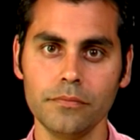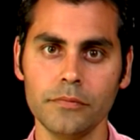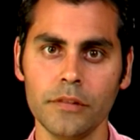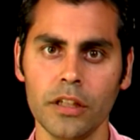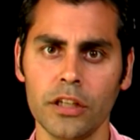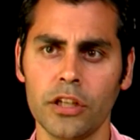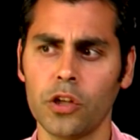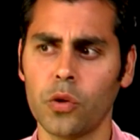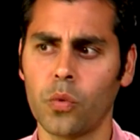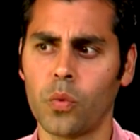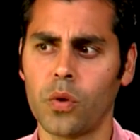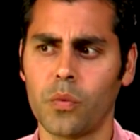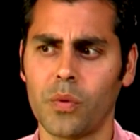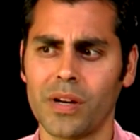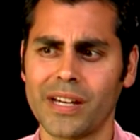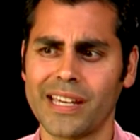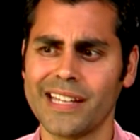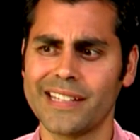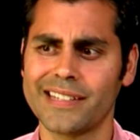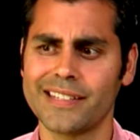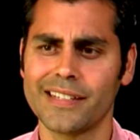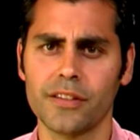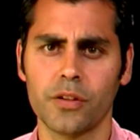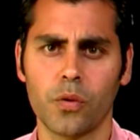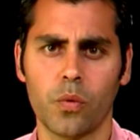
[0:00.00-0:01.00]
You know, what
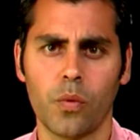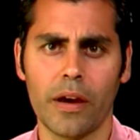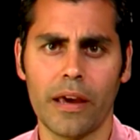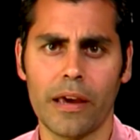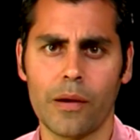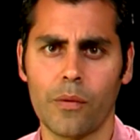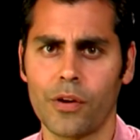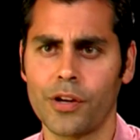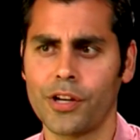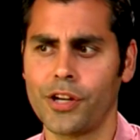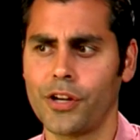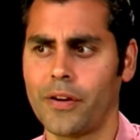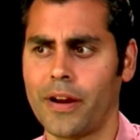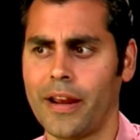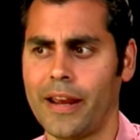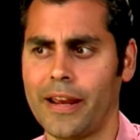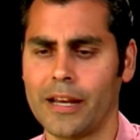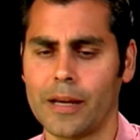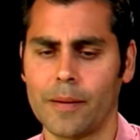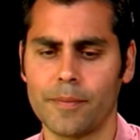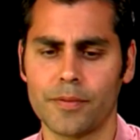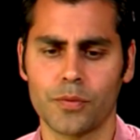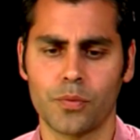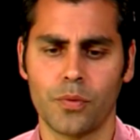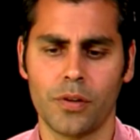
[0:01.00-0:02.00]
gets in the way? What are your
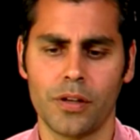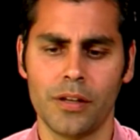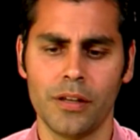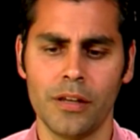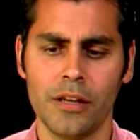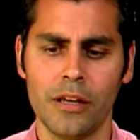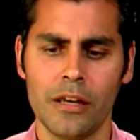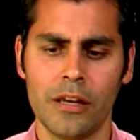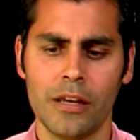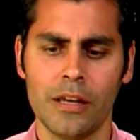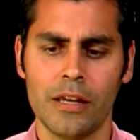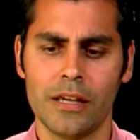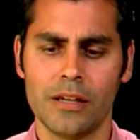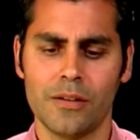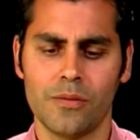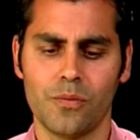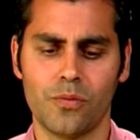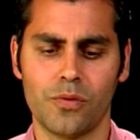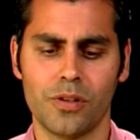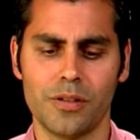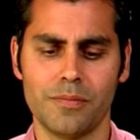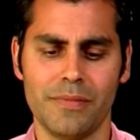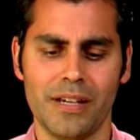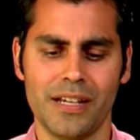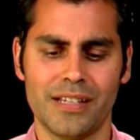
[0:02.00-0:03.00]
hang-ups?
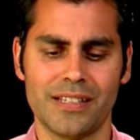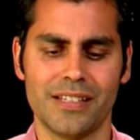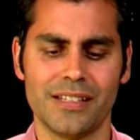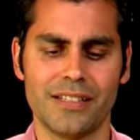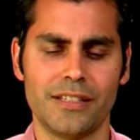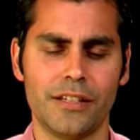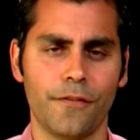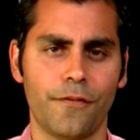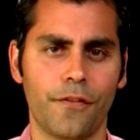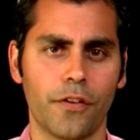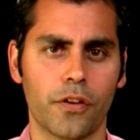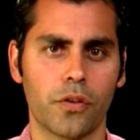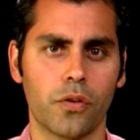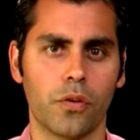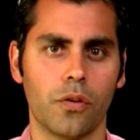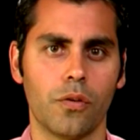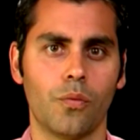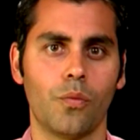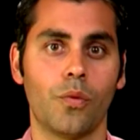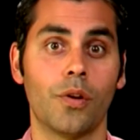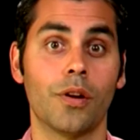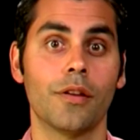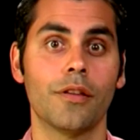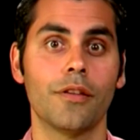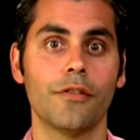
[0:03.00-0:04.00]
What makes it difficult?
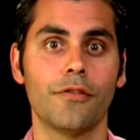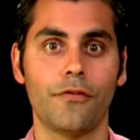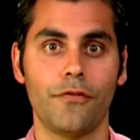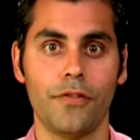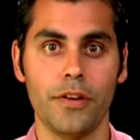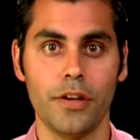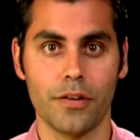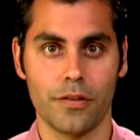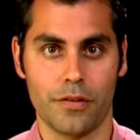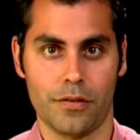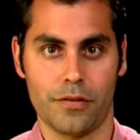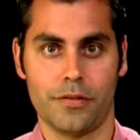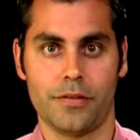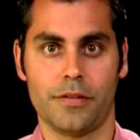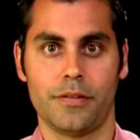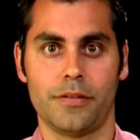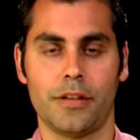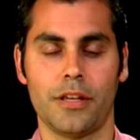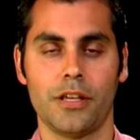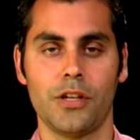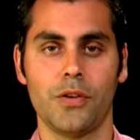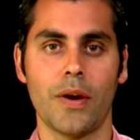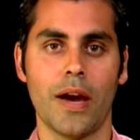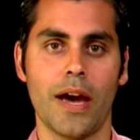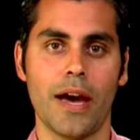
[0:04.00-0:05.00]
What are the fears
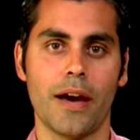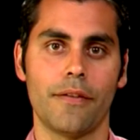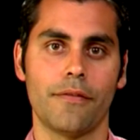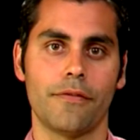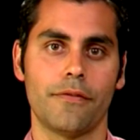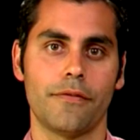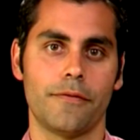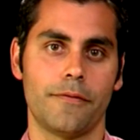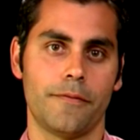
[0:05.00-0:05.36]
that you have?